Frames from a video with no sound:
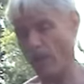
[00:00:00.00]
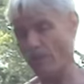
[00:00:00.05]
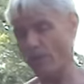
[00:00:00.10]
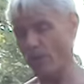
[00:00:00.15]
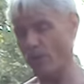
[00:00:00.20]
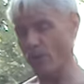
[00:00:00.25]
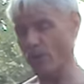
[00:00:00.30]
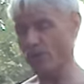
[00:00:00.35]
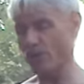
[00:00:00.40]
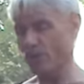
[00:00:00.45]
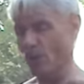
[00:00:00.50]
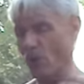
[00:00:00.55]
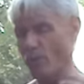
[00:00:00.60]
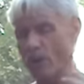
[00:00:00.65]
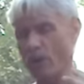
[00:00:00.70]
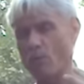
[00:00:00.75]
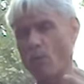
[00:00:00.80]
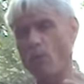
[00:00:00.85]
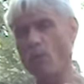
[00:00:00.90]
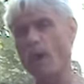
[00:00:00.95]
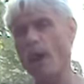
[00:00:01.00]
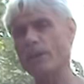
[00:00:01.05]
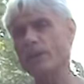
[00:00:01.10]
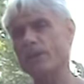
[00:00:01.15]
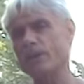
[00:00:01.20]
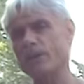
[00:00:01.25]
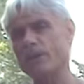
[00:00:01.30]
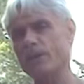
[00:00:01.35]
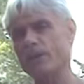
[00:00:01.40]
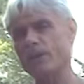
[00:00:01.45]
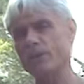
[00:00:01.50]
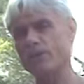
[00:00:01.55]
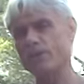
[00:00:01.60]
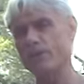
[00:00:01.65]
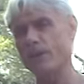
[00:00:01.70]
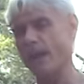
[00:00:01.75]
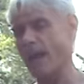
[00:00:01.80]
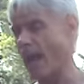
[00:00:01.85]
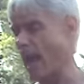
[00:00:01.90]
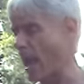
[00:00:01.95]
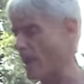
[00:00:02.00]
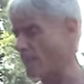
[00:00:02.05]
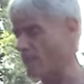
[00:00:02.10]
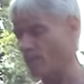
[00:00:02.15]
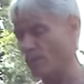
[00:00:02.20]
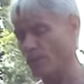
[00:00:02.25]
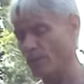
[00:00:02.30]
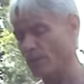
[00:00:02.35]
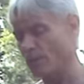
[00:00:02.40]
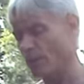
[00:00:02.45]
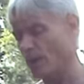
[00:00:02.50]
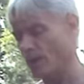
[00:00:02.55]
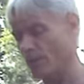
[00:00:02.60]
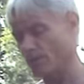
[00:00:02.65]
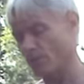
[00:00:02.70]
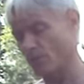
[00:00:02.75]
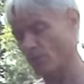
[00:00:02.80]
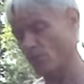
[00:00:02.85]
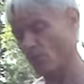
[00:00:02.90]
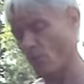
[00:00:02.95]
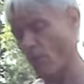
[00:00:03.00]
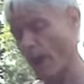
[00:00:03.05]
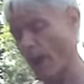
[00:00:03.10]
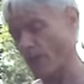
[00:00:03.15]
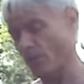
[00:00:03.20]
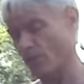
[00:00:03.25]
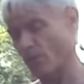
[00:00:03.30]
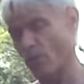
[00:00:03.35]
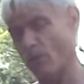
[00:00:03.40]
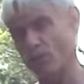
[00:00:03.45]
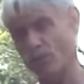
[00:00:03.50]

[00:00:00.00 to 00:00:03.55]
there's so many more ideas that I haven't even begun to scratch so